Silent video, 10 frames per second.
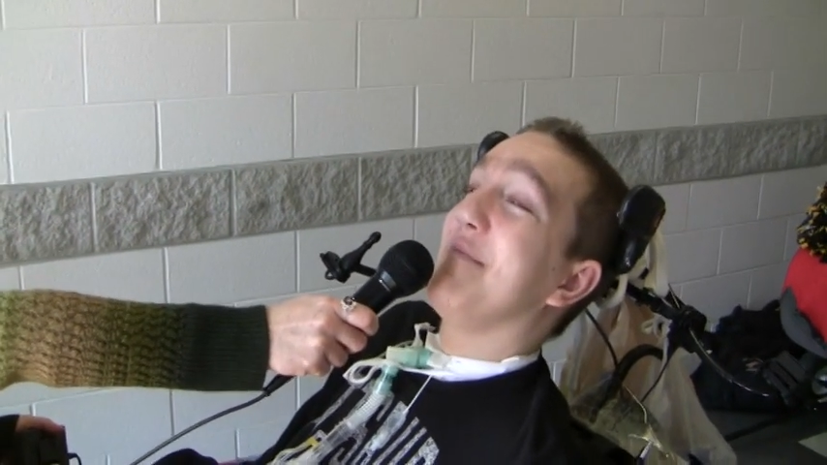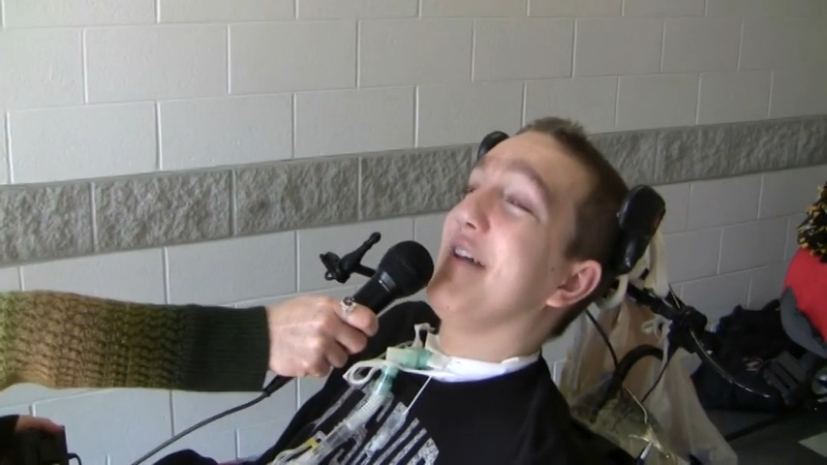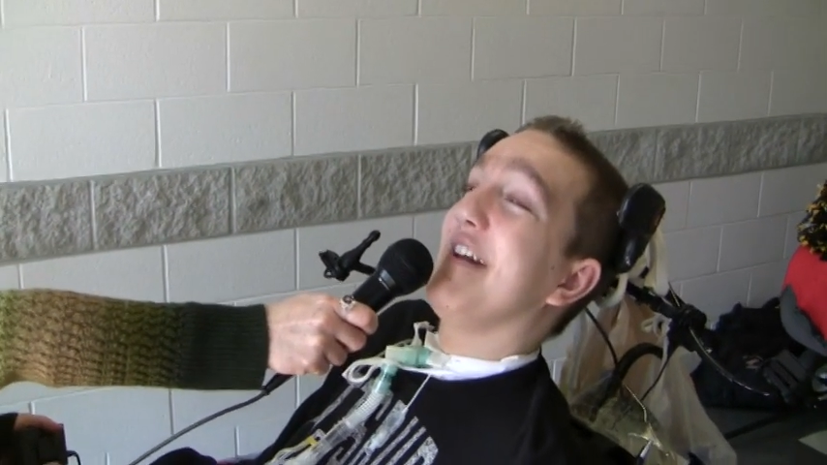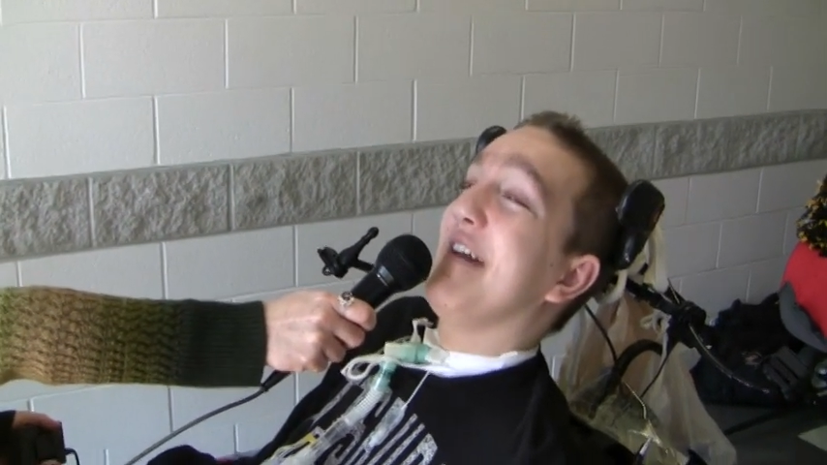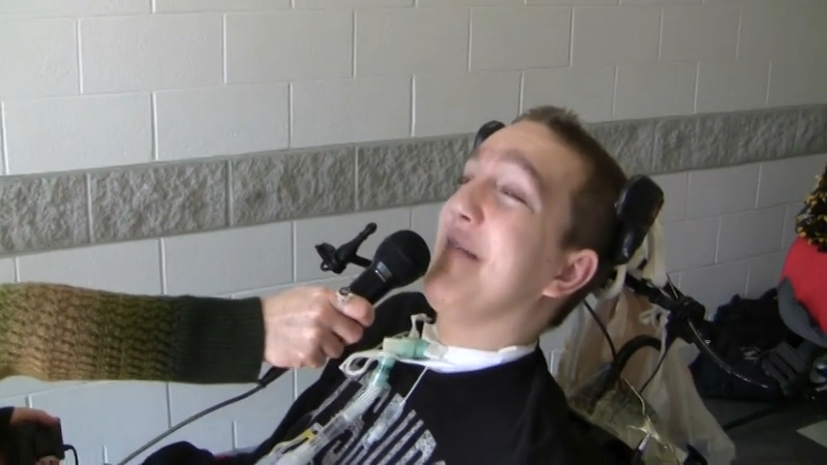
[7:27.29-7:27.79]

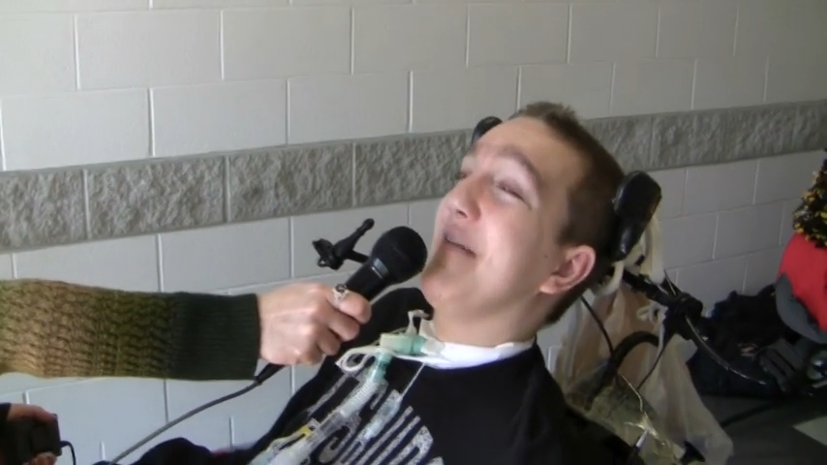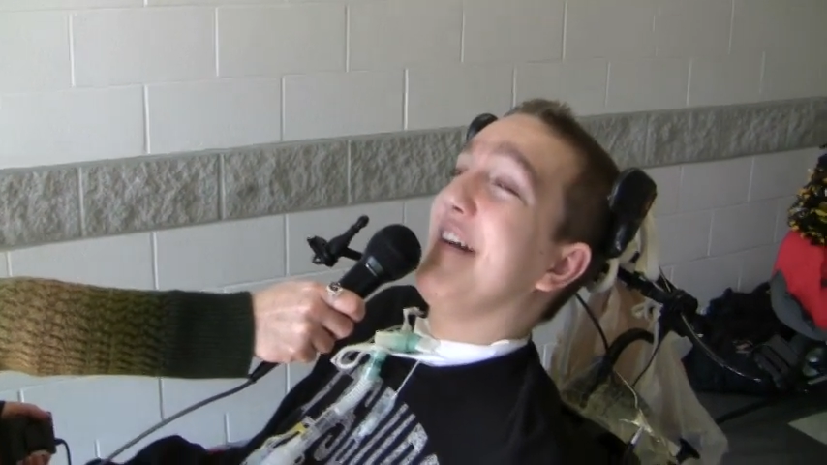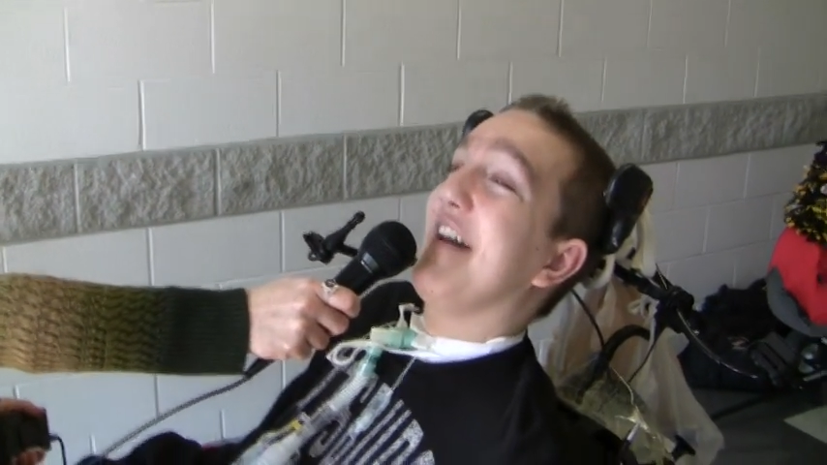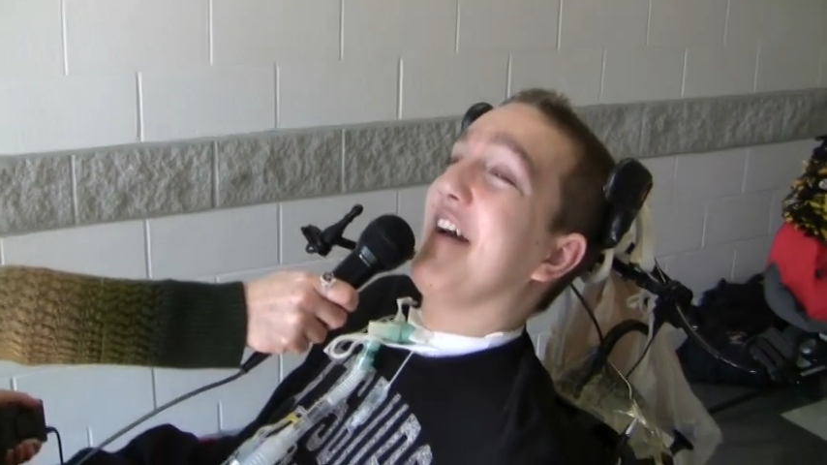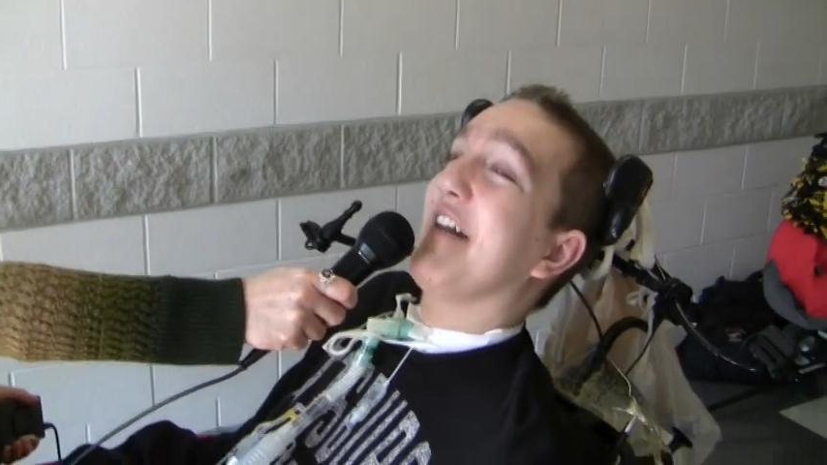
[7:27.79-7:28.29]

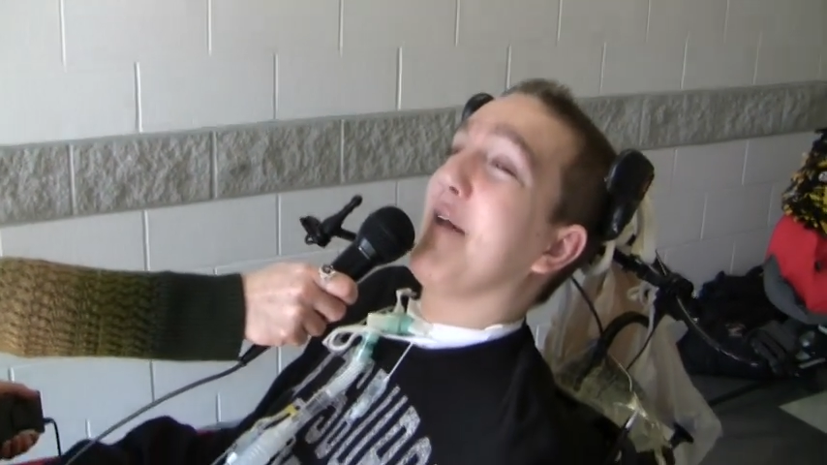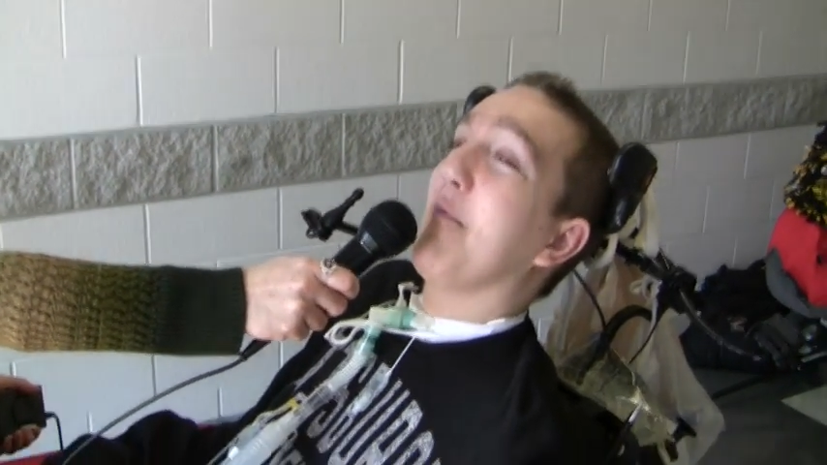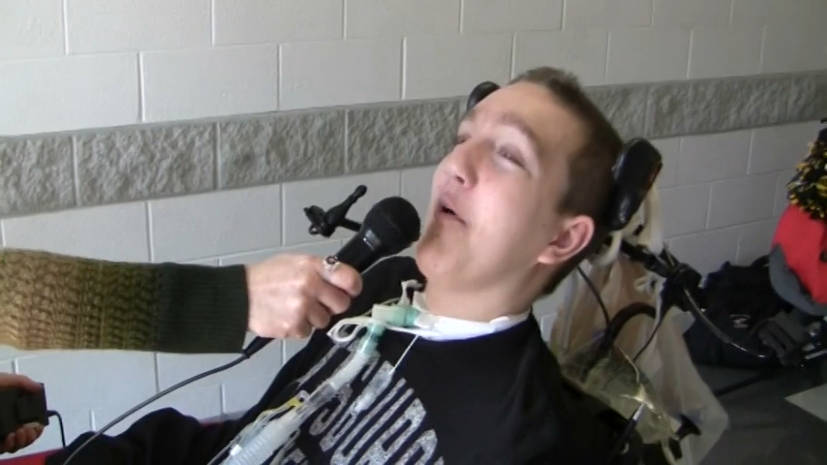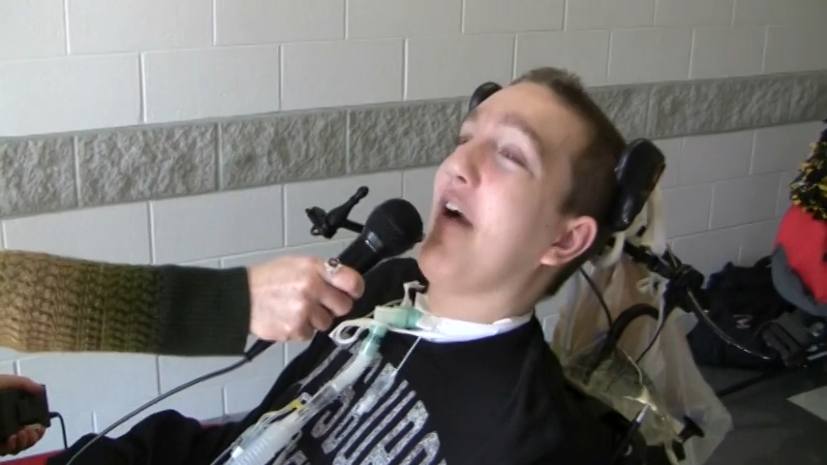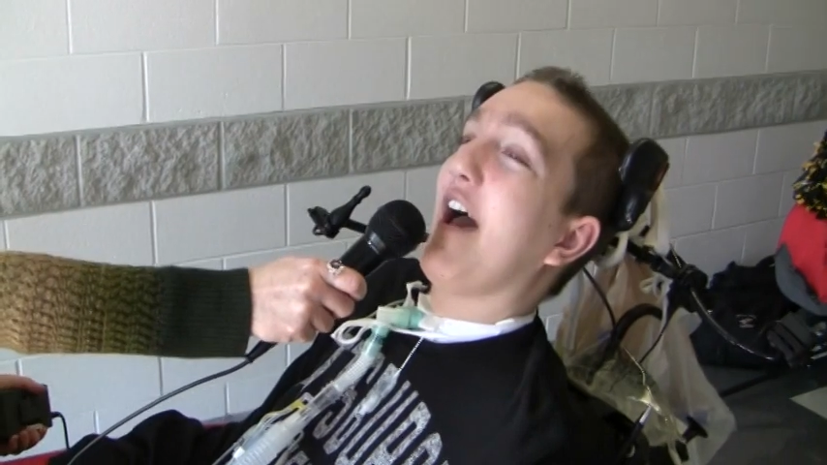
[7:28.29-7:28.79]
because I won't